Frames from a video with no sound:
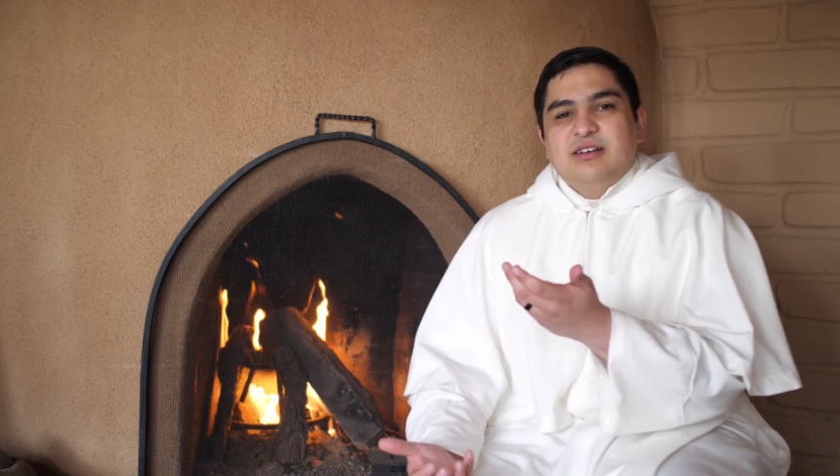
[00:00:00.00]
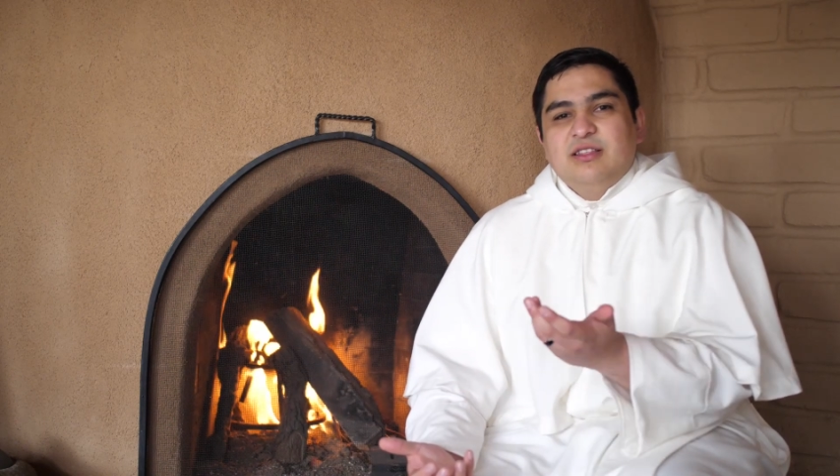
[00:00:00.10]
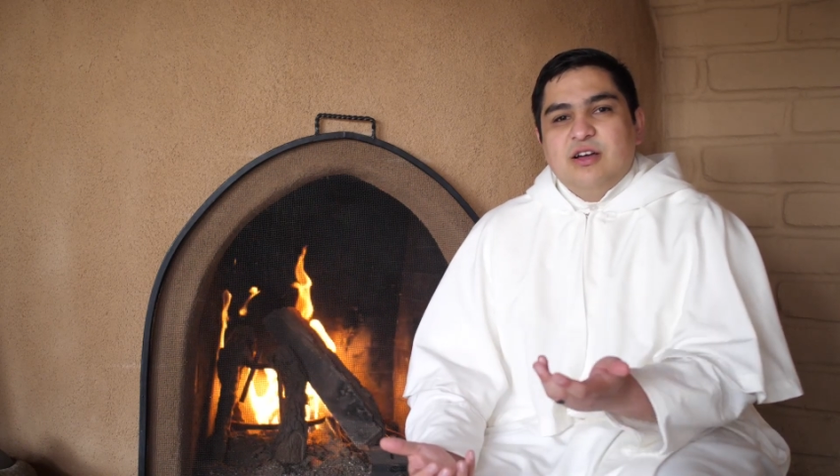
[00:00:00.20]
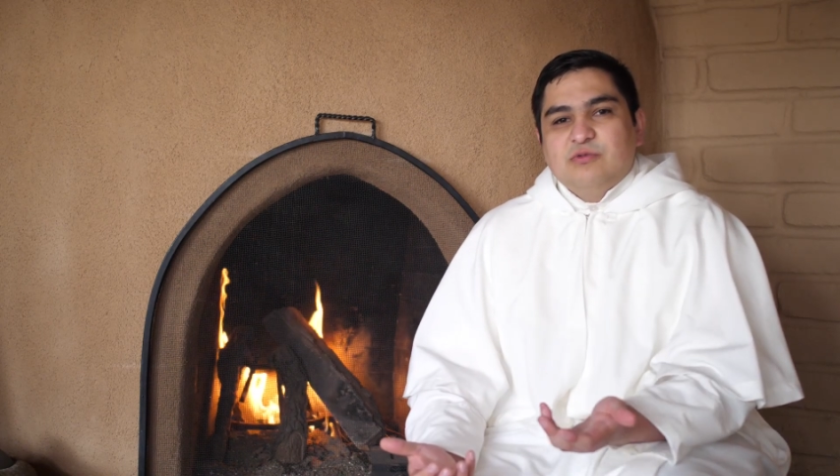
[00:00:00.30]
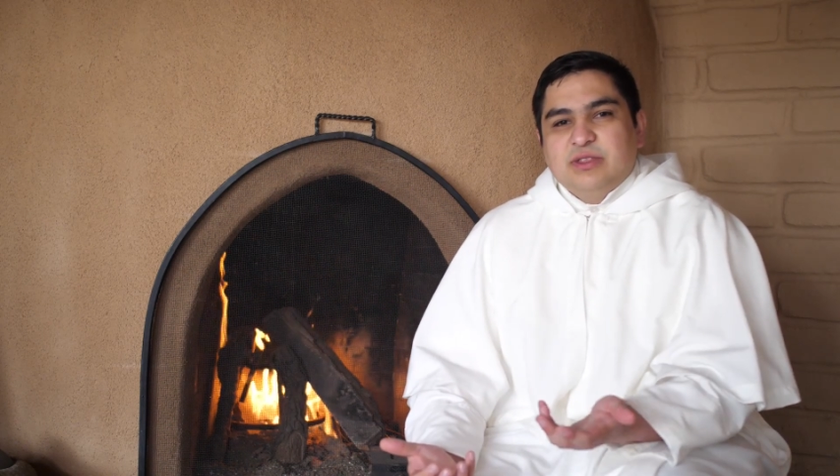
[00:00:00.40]

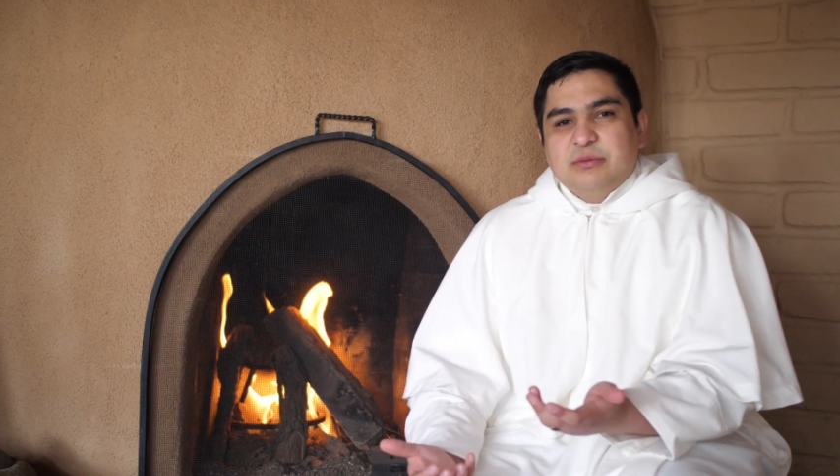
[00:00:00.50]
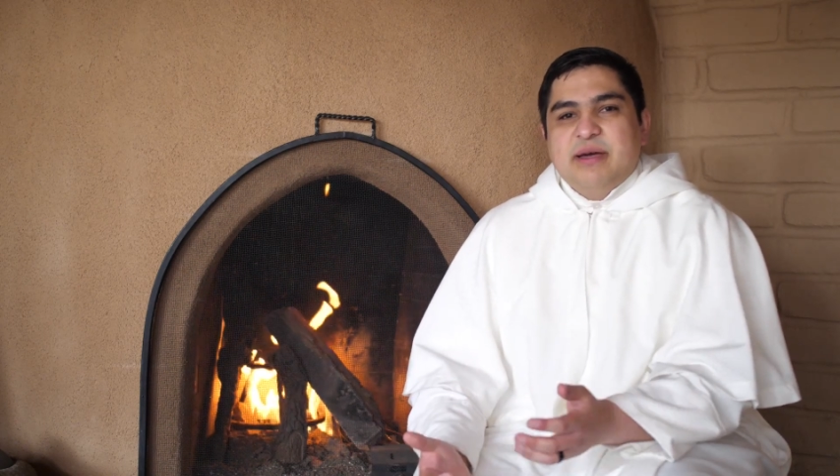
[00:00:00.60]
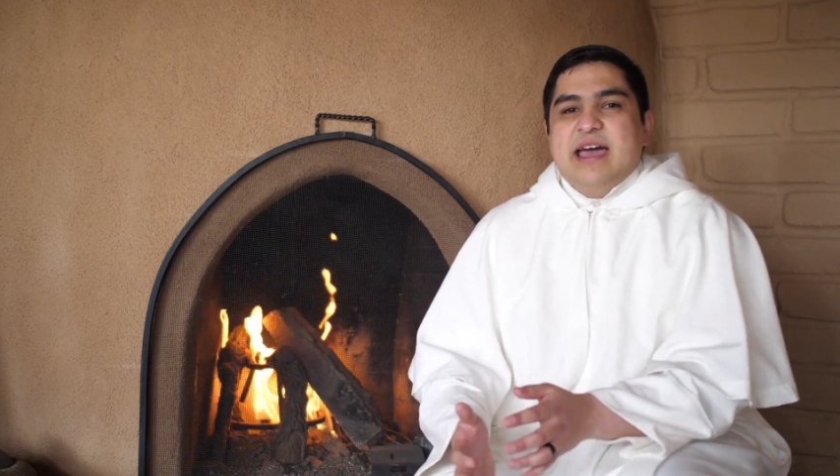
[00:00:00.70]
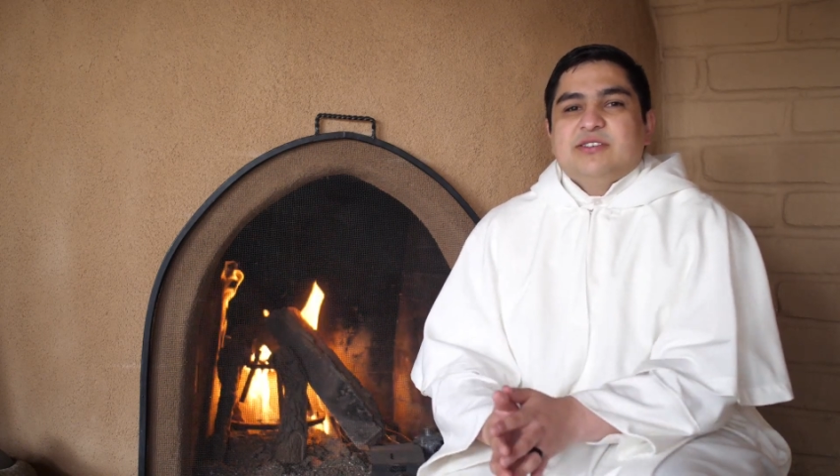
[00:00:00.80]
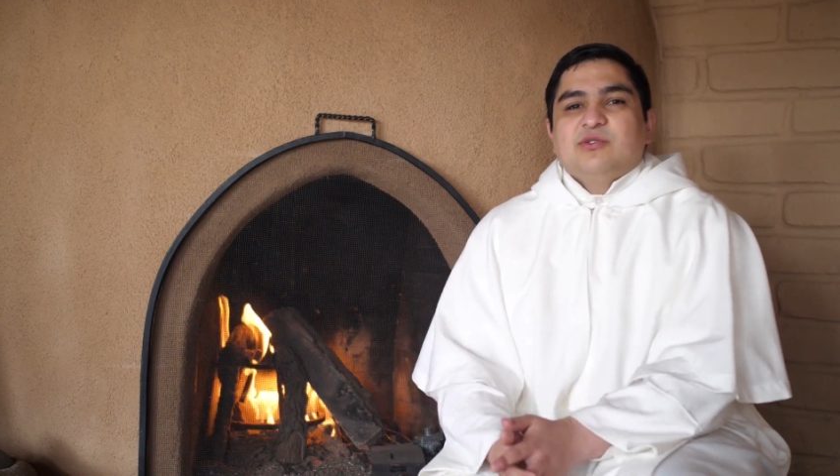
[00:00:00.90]
along with the
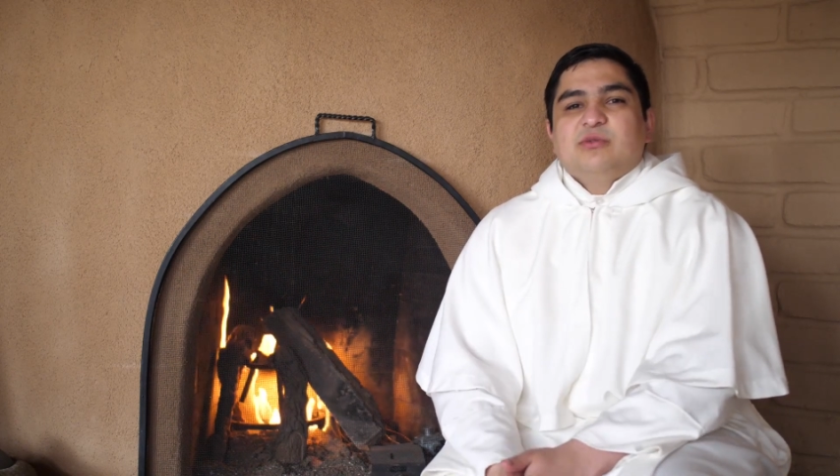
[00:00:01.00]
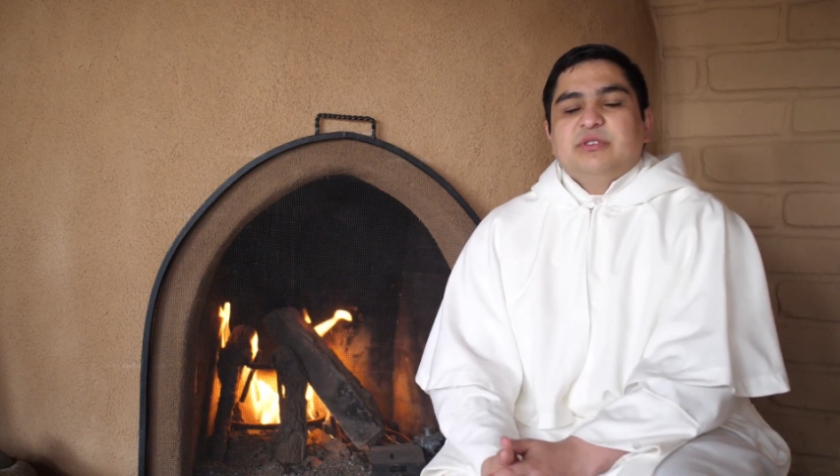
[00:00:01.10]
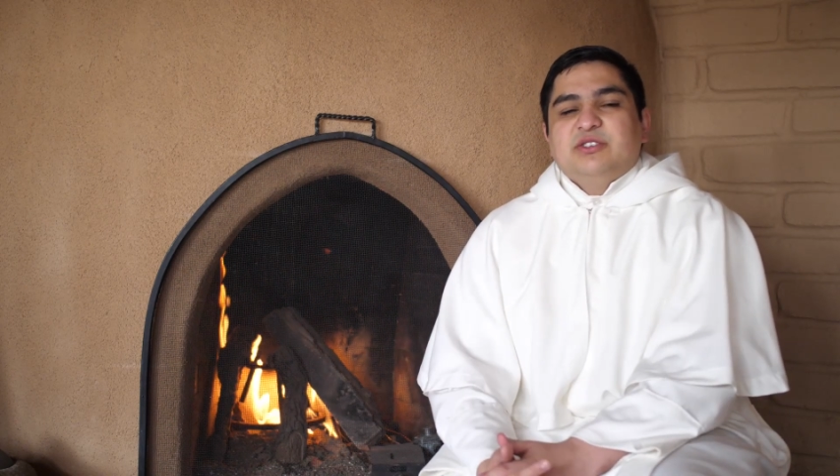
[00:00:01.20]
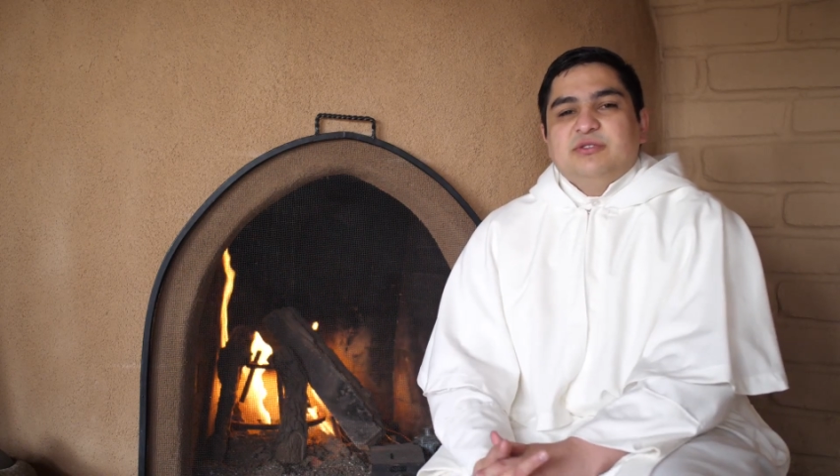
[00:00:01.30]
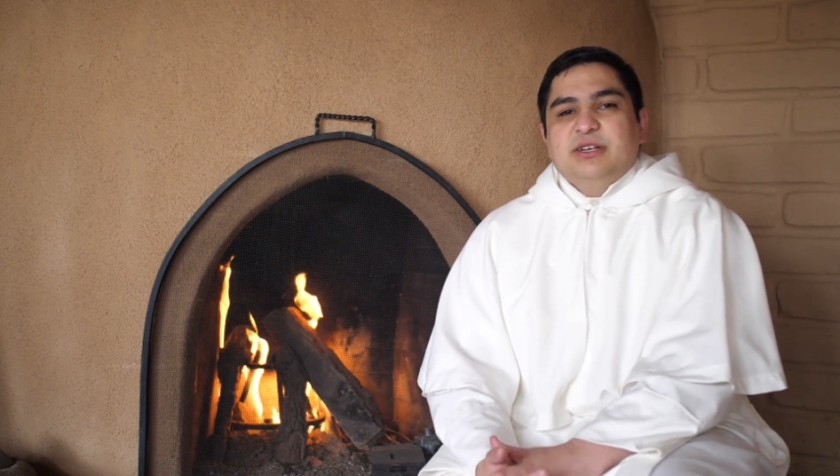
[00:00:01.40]
Paschal
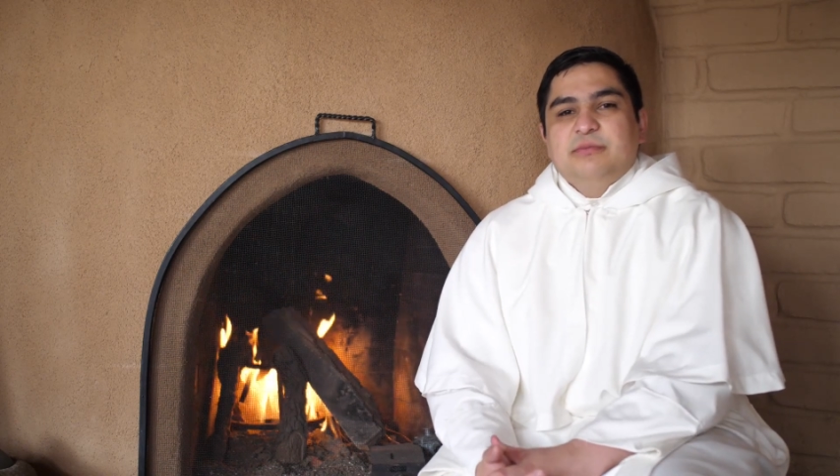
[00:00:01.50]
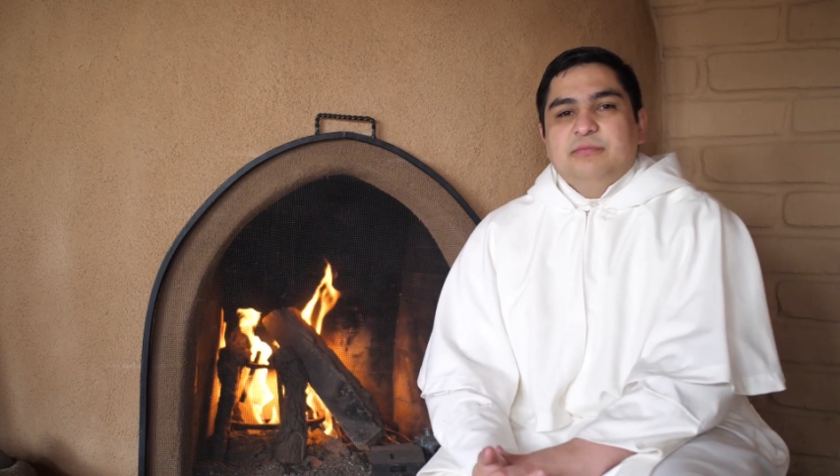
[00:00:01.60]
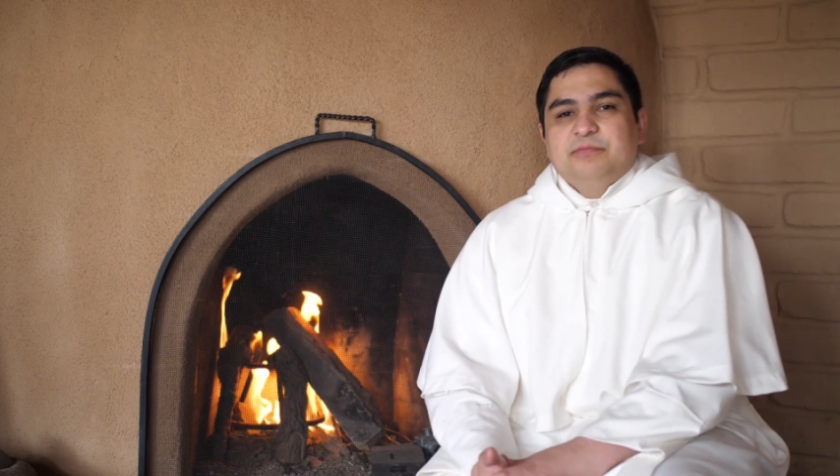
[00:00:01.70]
mystery.